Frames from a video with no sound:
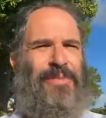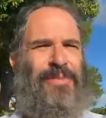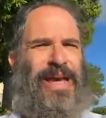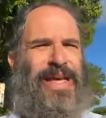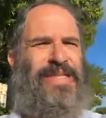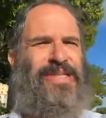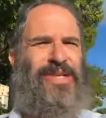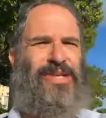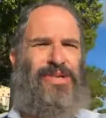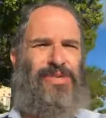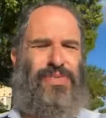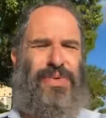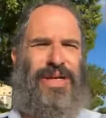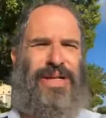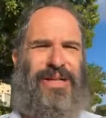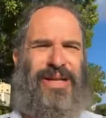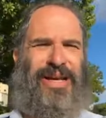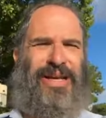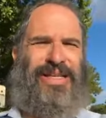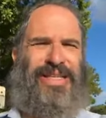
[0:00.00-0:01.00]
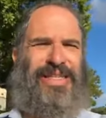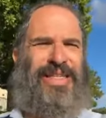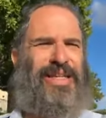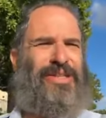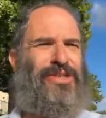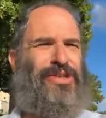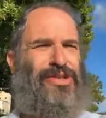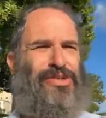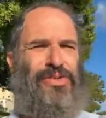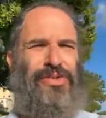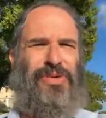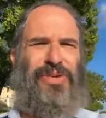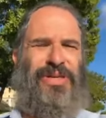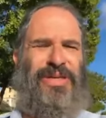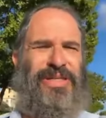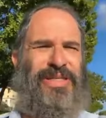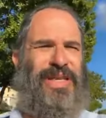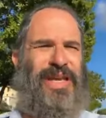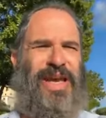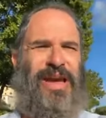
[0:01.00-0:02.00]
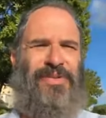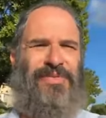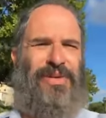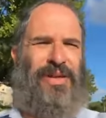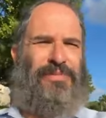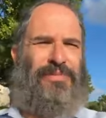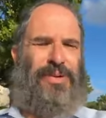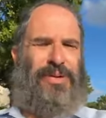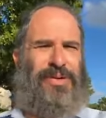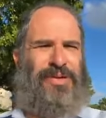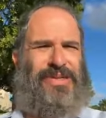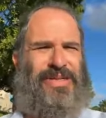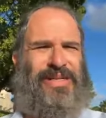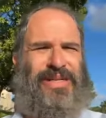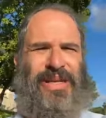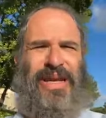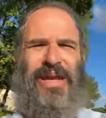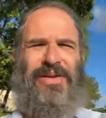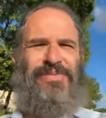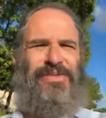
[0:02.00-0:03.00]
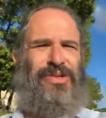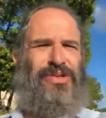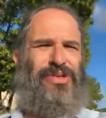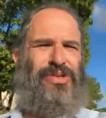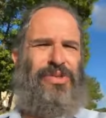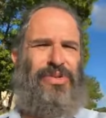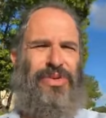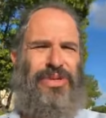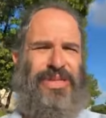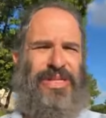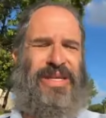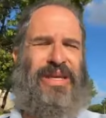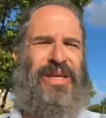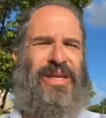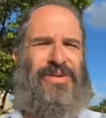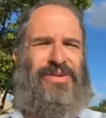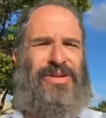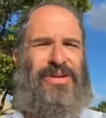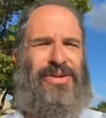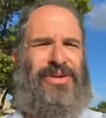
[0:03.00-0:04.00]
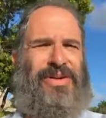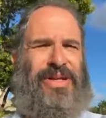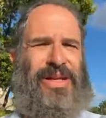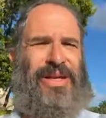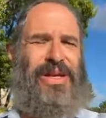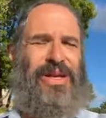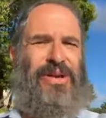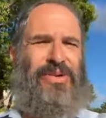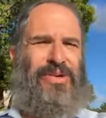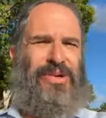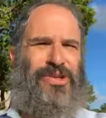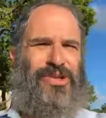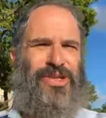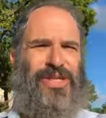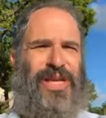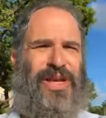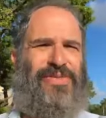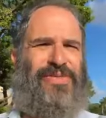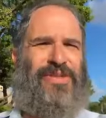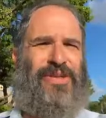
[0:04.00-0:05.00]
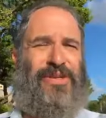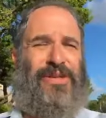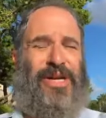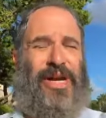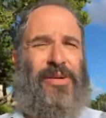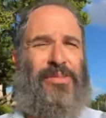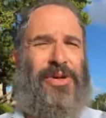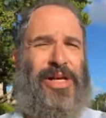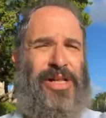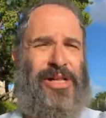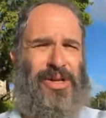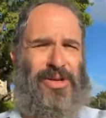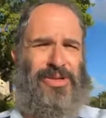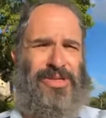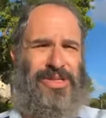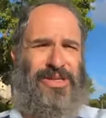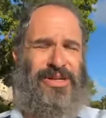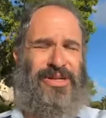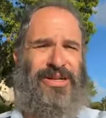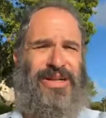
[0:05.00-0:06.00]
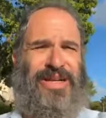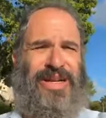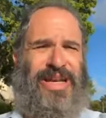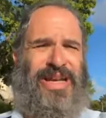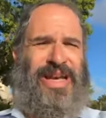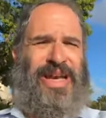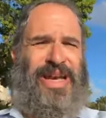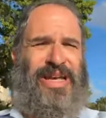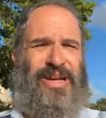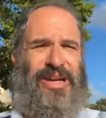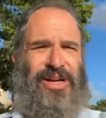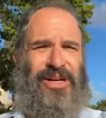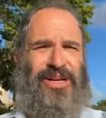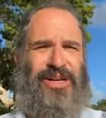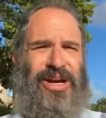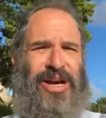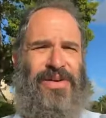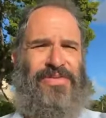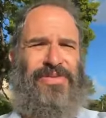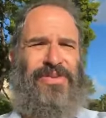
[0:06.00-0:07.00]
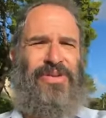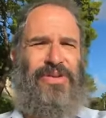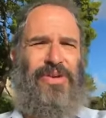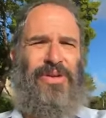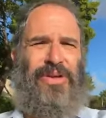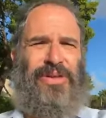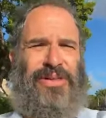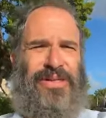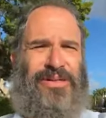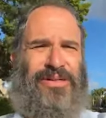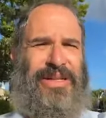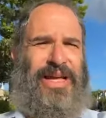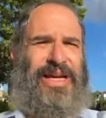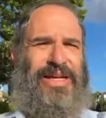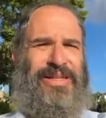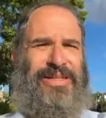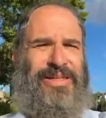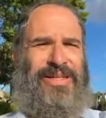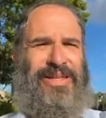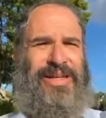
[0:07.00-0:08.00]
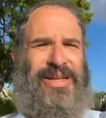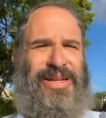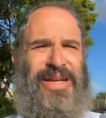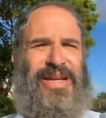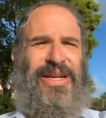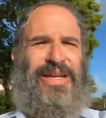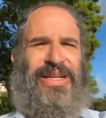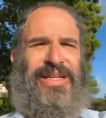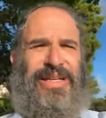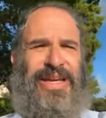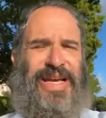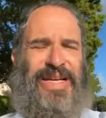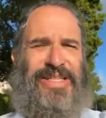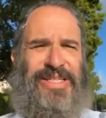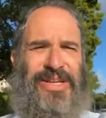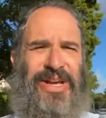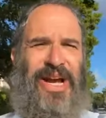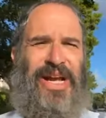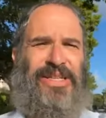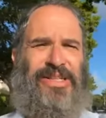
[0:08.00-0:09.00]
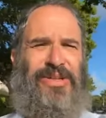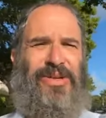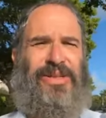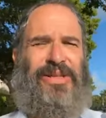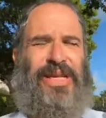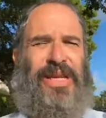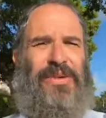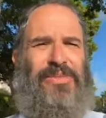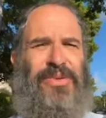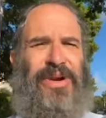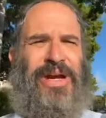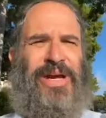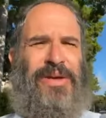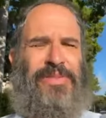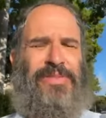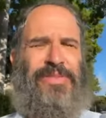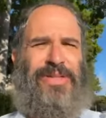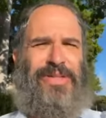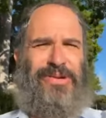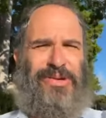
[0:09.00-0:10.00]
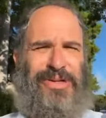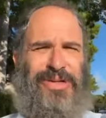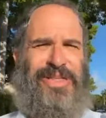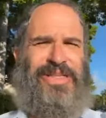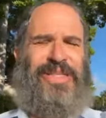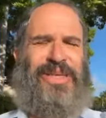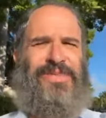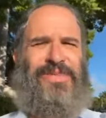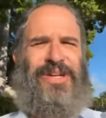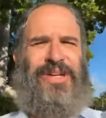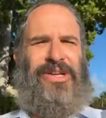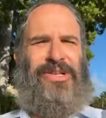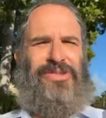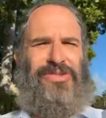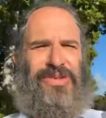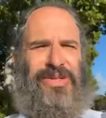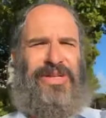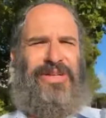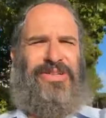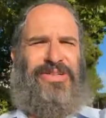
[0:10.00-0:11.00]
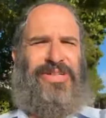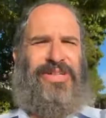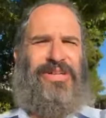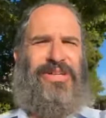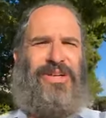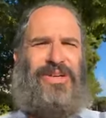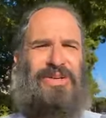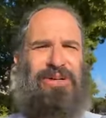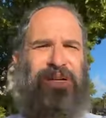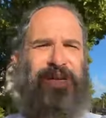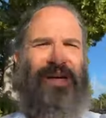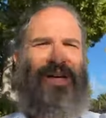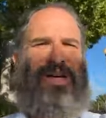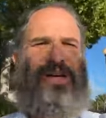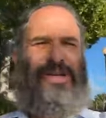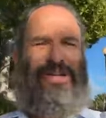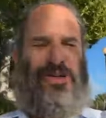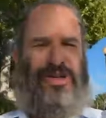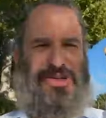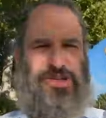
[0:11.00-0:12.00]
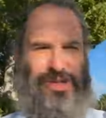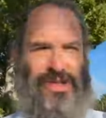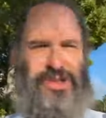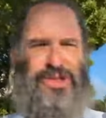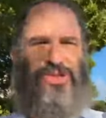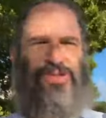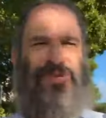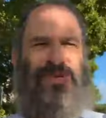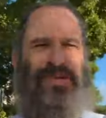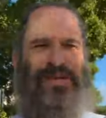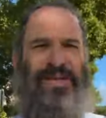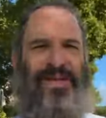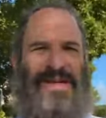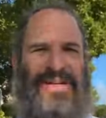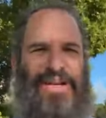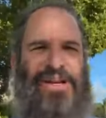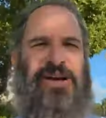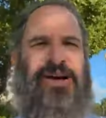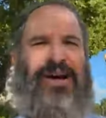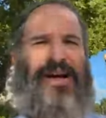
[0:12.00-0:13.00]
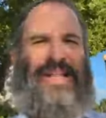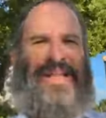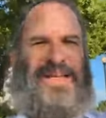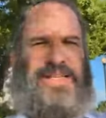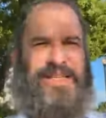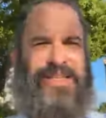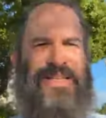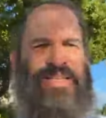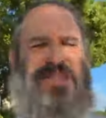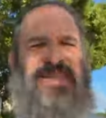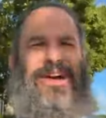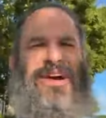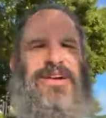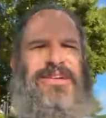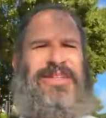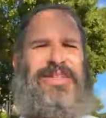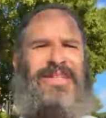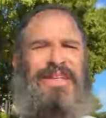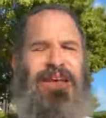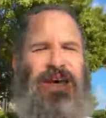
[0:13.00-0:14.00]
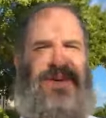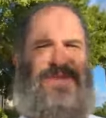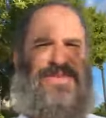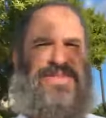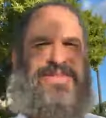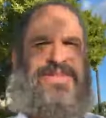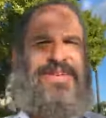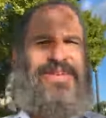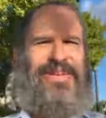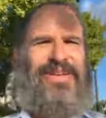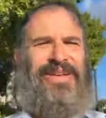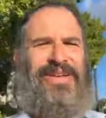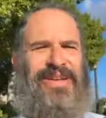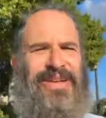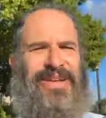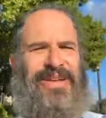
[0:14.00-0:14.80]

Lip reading: and makes us realize that the truth is every person, every Jew is a hero. We just have to come closer and uncover all their light. Yes, God told Abraham 3,700 years ago, your children are like the stars in heaven.